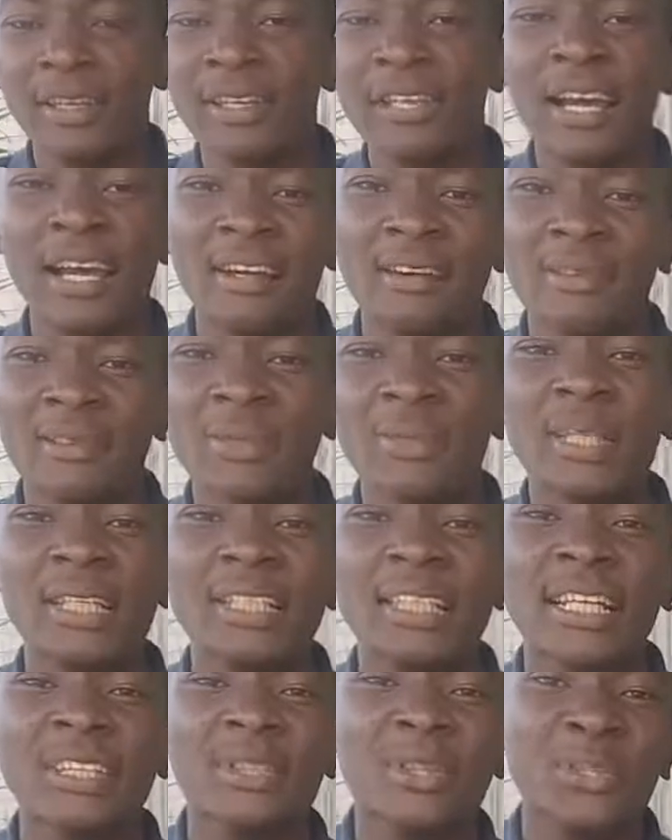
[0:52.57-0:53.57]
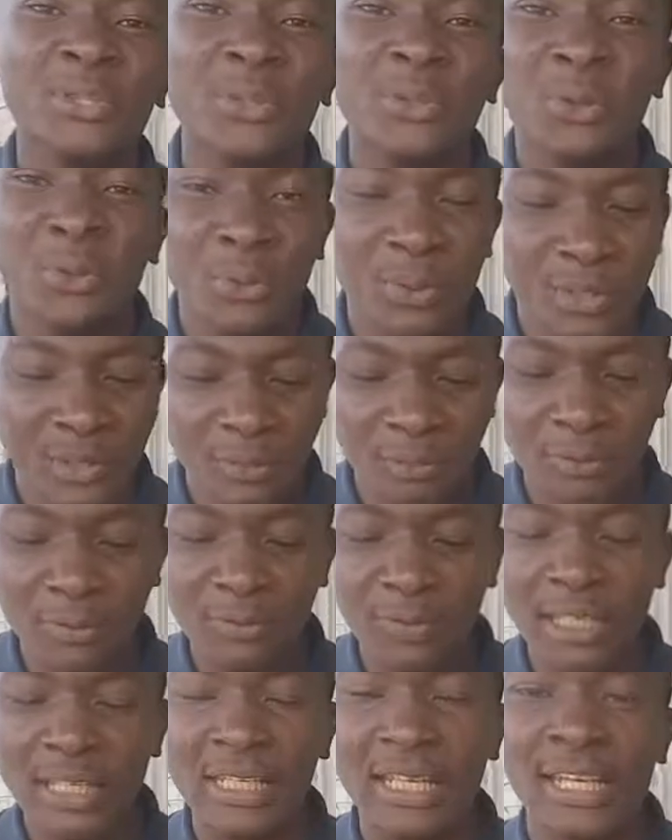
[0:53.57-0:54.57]
Yeah, so these are just notes
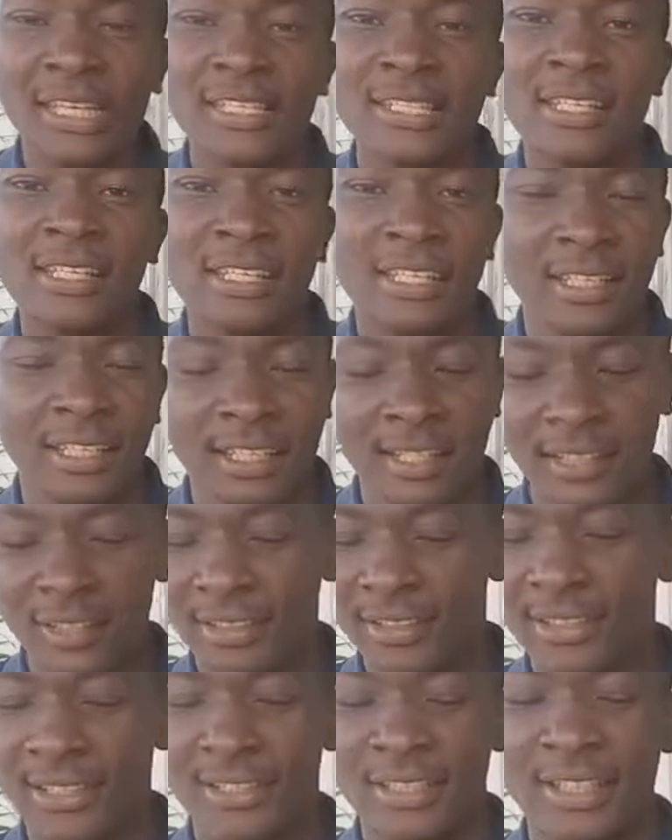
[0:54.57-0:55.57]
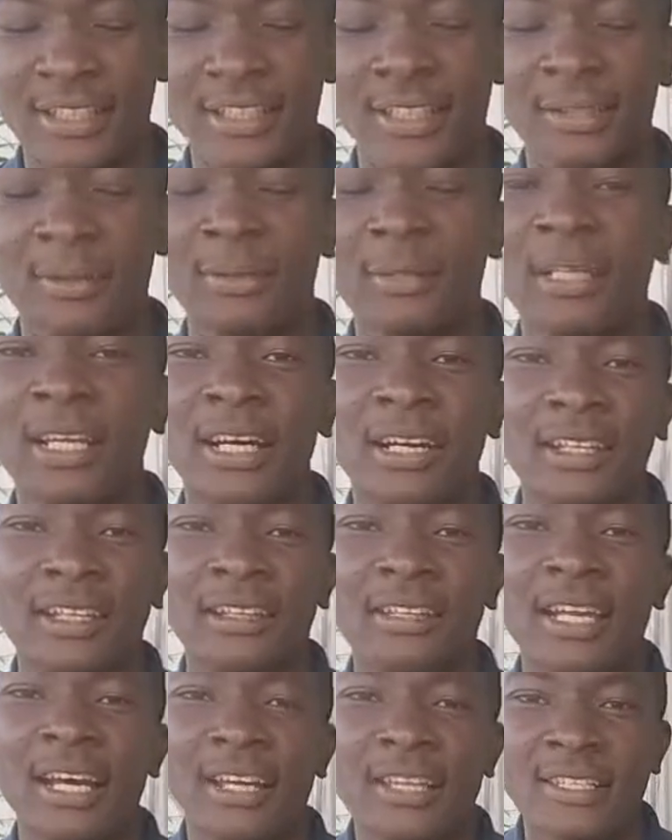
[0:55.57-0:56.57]
moving in ascending and descending order.
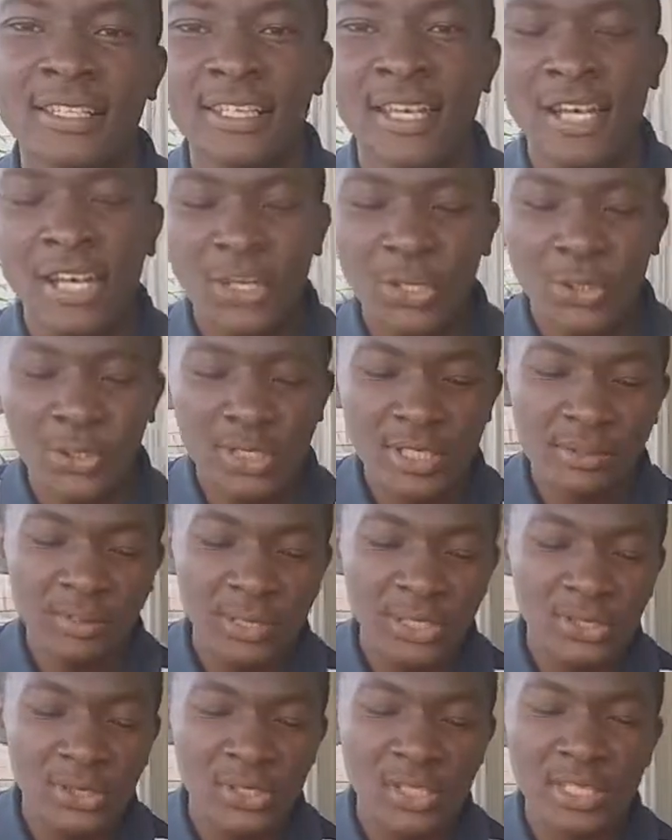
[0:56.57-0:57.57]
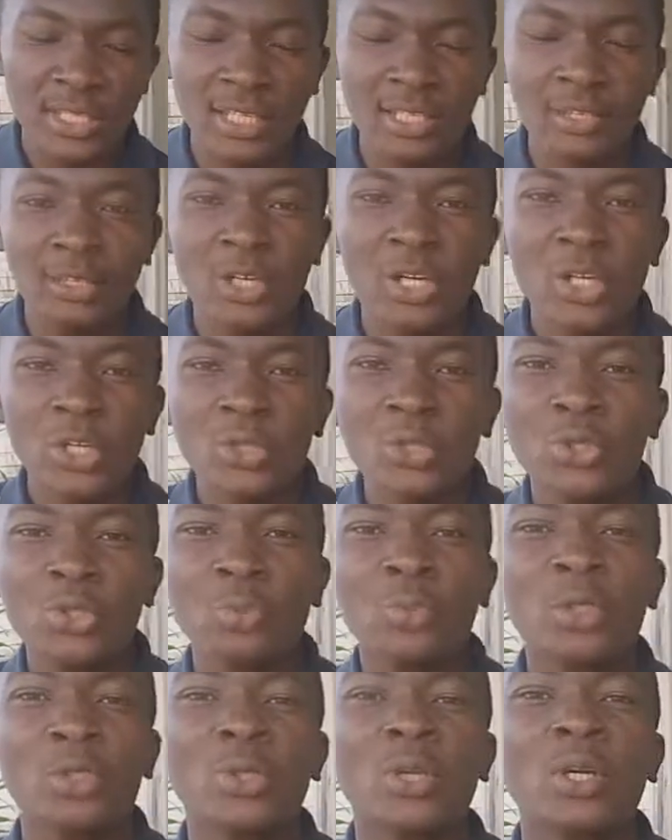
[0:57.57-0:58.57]
That's your C major scale. So
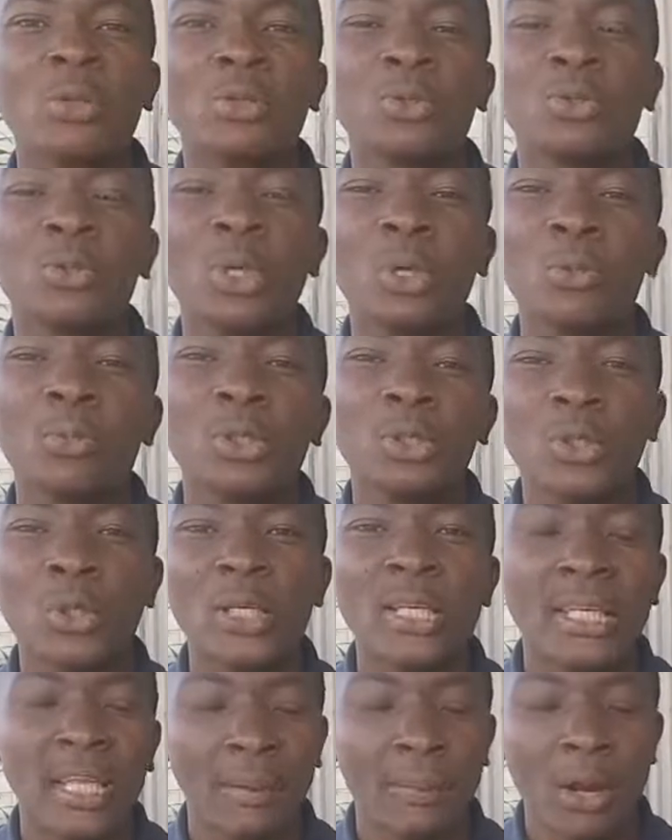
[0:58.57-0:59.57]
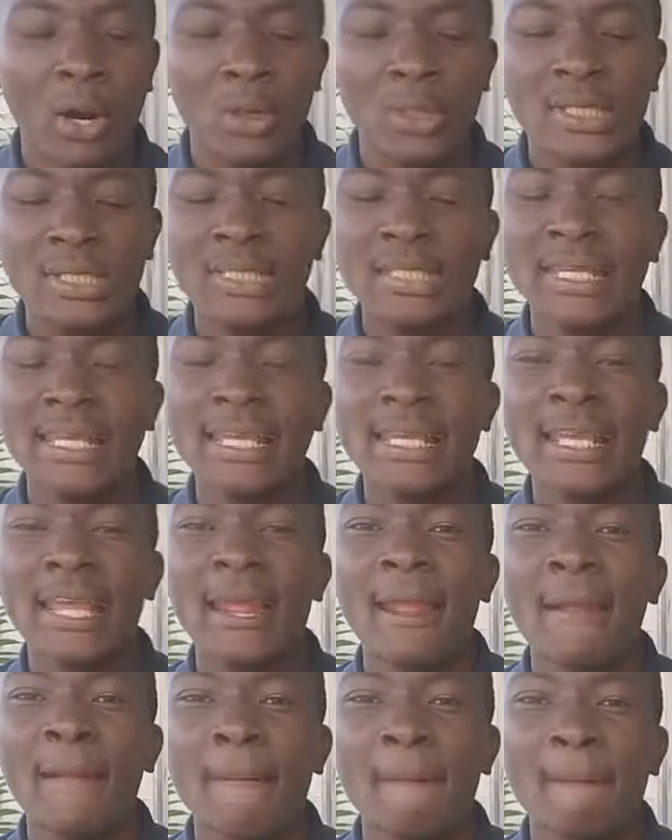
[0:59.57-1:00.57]
today we'll be talking about the
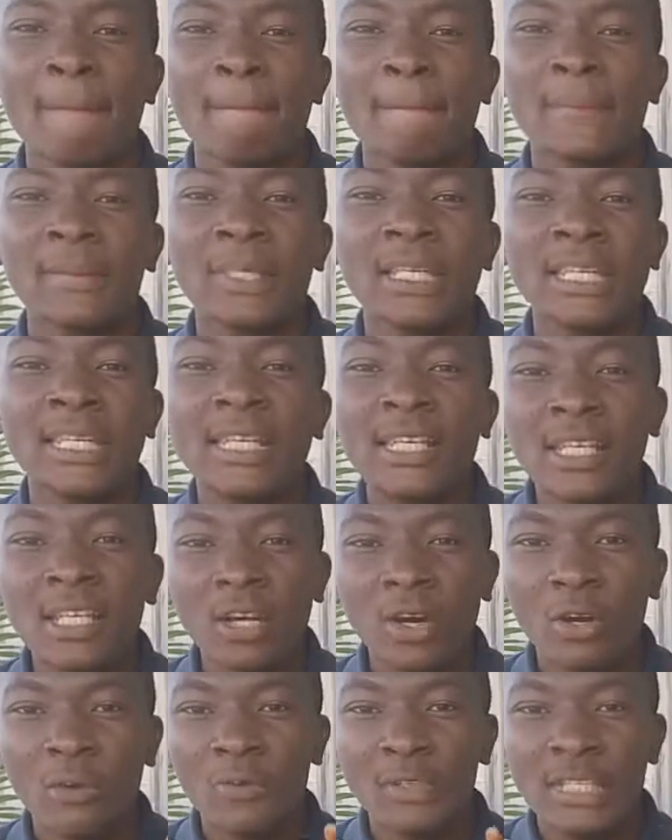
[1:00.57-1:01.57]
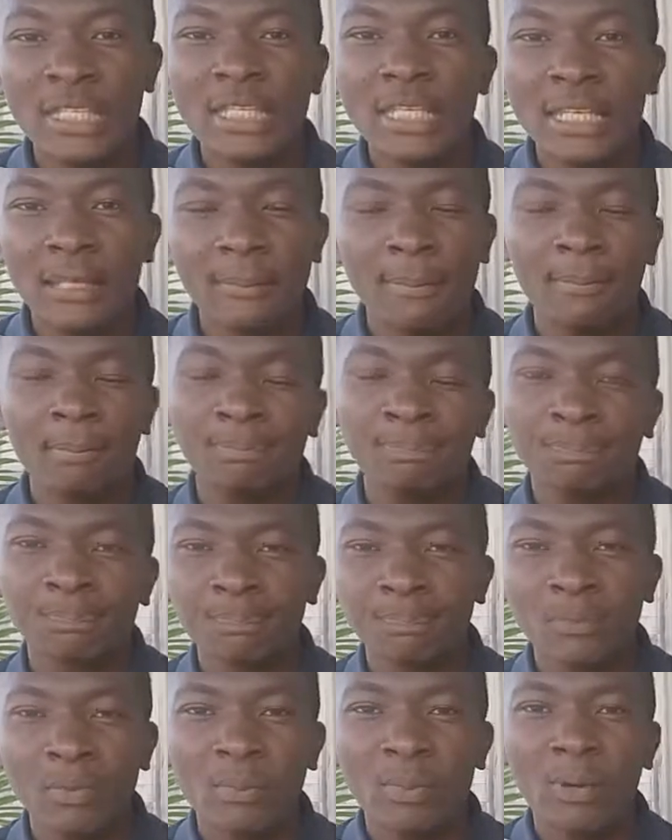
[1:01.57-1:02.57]
key of C
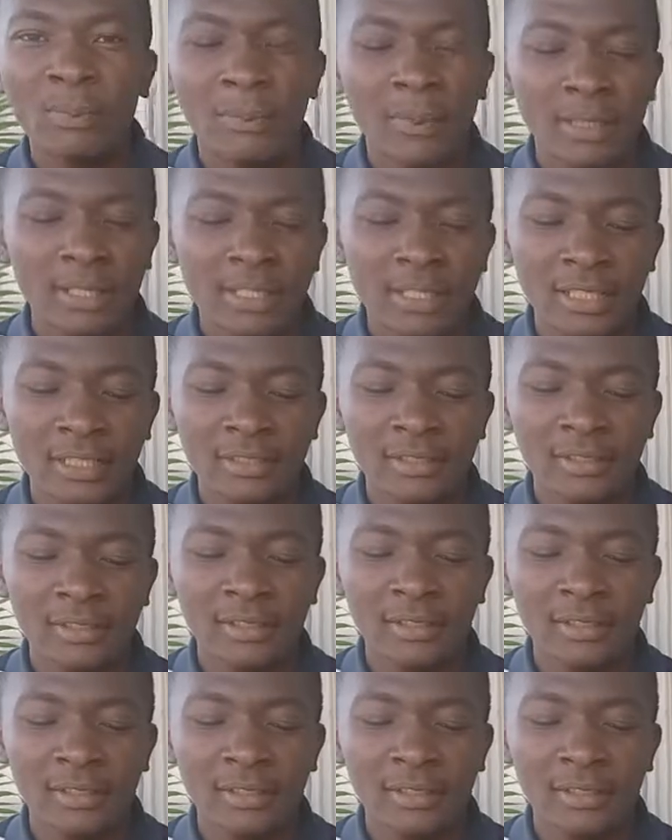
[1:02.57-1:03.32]
properly,